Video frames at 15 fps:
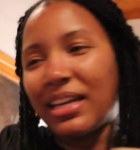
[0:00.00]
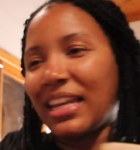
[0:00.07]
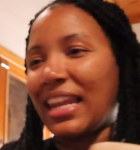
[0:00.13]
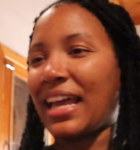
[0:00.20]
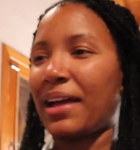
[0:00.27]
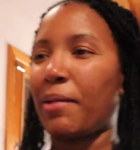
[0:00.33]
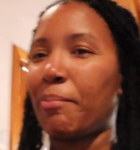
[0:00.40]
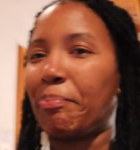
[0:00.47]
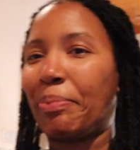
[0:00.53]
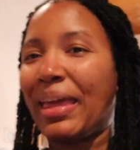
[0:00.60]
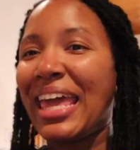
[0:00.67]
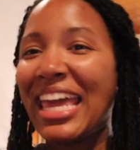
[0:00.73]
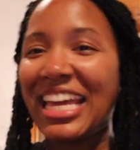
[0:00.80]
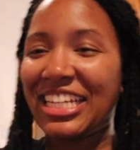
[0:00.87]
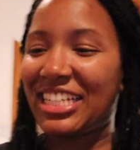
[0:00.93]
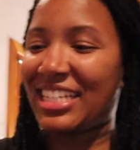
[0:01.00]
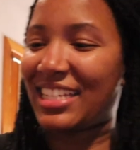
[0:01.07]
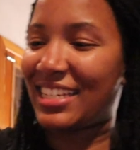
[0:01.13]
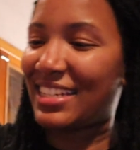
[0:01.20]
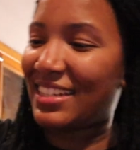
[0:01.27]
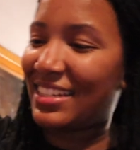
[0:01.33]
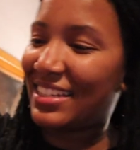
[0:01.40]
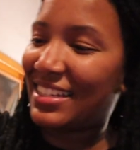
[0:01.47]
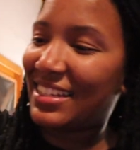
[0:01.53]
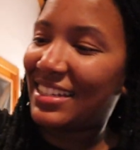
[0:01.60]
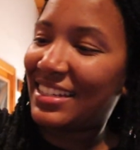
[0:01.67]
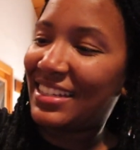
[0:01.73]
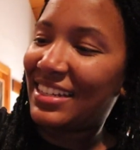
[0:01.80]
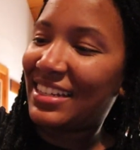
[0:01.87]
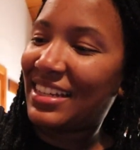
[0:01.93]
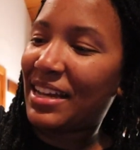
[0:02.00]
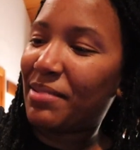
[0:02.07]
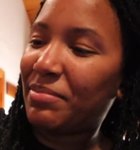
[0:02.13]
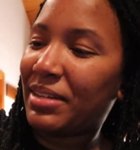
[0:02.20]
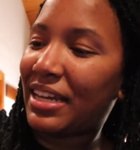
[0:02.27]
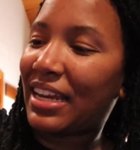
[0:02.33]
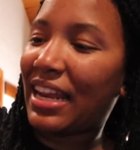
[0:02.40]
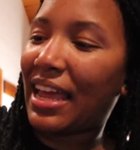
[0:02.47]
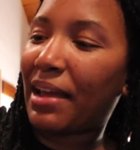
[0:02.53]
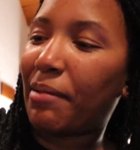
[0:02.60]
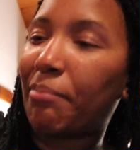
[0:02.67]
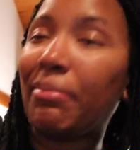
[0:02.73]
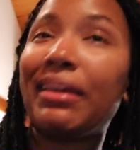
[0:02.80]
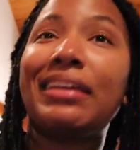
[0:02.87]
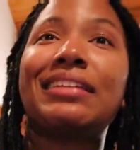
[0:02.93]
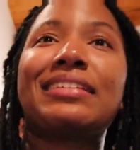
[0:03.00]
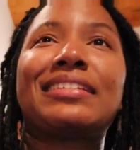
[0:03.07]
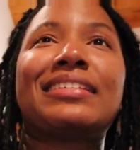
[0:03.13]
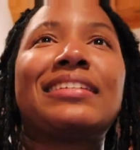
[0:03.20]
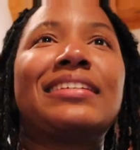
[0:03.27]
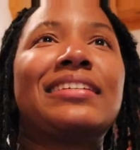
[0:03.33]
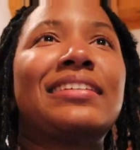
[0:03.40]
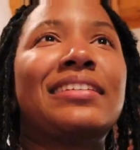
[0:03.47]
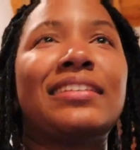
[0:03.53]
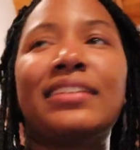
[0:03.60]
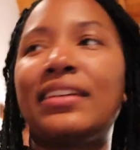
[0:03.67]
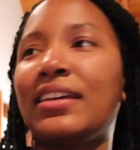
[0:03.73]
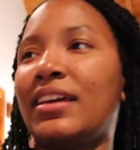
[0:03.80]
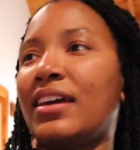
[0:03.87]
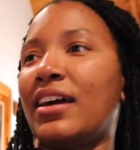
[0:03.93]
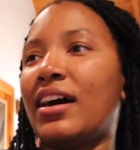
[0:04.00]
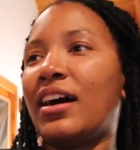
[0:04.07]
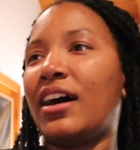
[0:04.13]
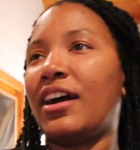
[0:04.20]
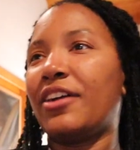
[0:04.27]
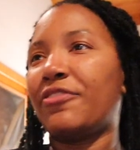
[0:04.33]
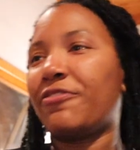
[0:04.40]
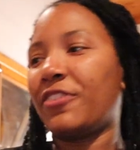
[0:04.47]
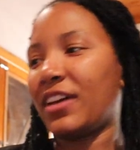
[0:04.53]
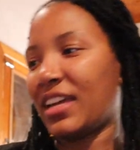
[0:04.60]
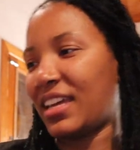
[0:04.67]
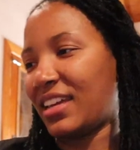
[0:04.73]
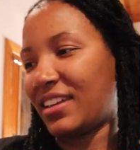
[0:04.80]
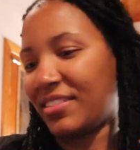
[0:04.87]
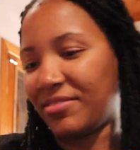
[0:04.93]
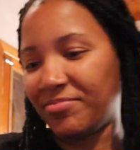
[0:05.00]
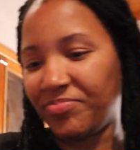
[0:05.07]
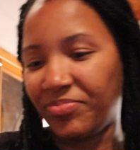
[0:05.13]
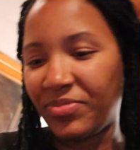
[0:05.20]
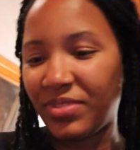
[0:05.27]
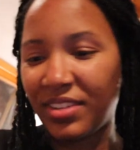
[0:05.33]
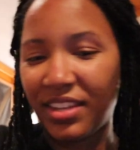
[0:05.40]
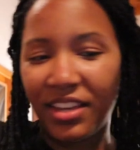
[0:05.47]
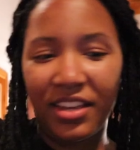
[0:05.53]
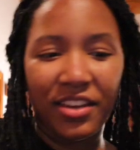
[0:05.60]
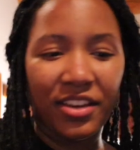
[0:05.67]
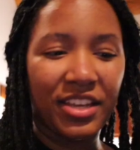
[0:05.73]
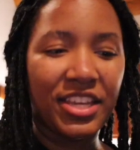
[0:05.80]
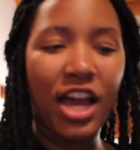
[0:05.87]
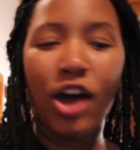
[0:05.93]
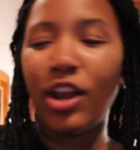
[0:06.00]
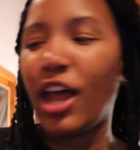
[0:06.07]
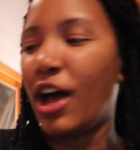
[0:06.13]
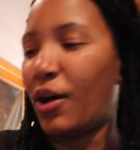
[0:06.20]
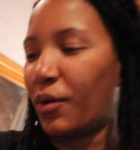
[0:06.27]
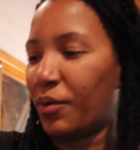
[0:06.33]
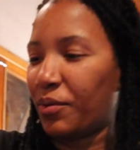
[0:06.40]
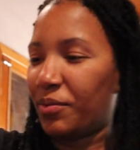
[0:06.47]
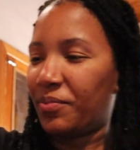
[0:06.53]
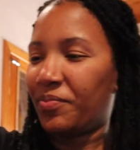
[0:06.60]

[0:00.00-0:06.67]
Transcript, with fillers: looking like a bitch. I'm looking like a bitch. What's it? All right, fuck it. YOLO.